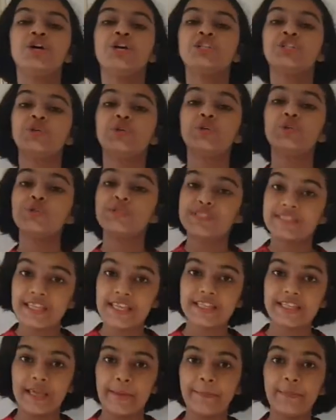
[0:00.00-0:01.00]
So to
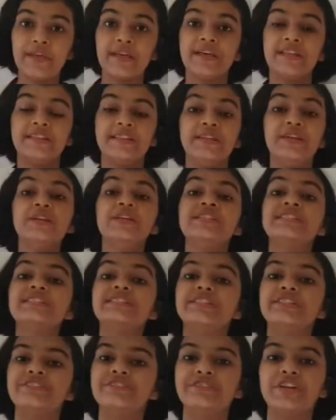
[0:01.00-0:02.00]
see them, there is
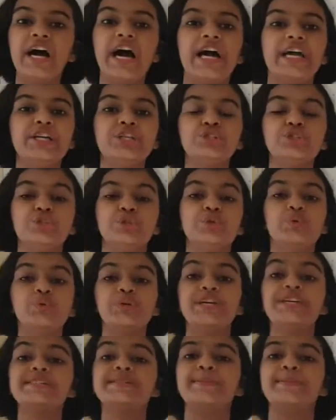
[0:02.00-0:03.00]
a device known as